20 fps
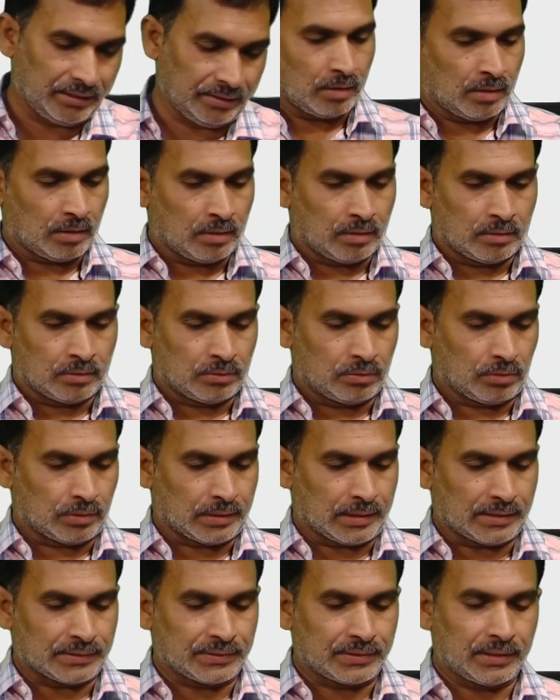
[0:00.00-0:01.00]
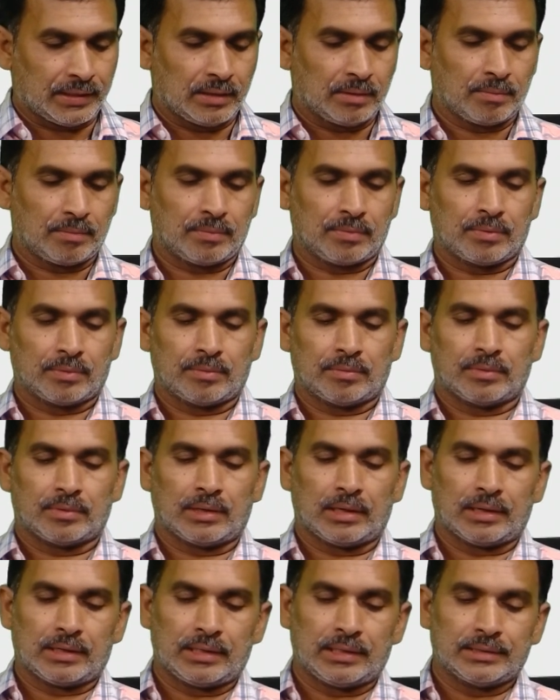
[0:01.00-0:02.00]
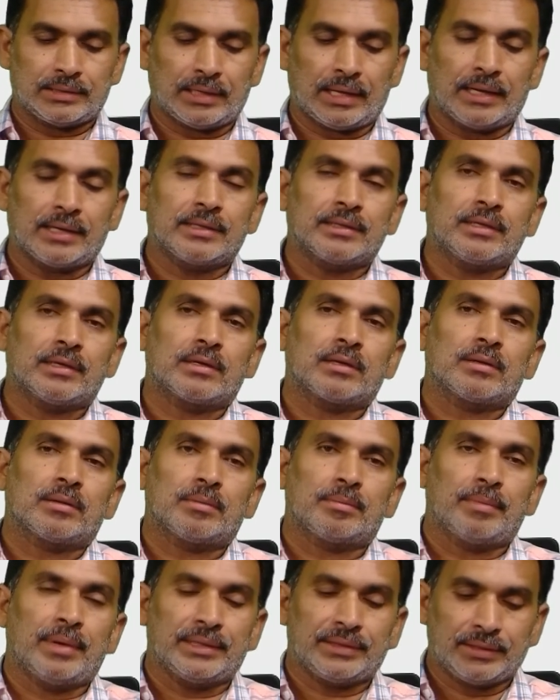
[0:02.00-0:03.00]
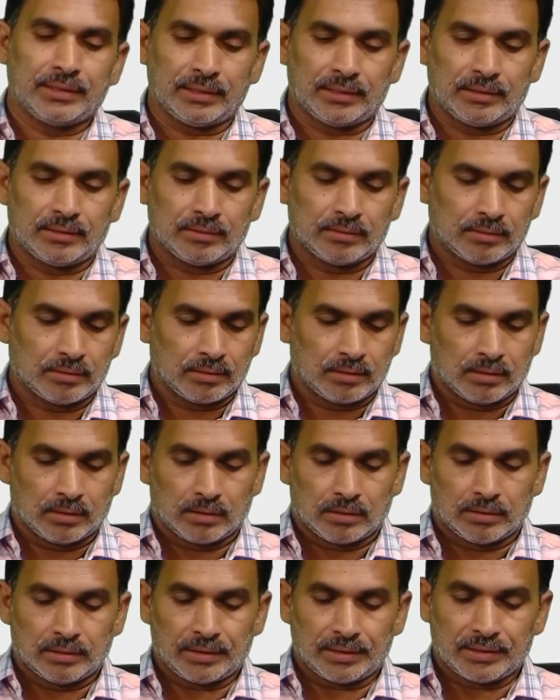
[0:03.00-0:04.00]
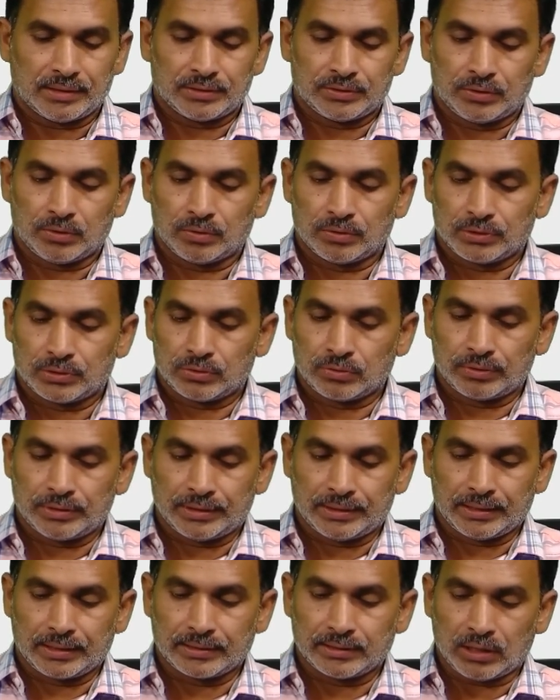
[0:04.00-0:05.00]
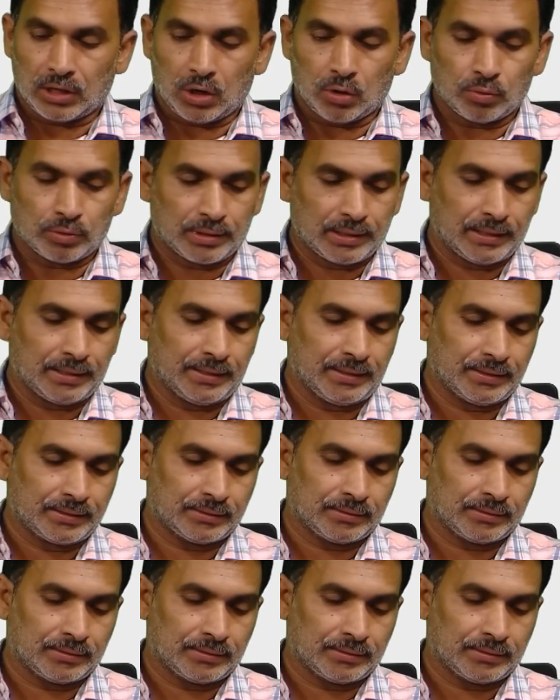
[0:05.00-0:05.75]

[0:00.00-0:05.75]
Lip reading: So clustering is another method that is used to detect the outliers.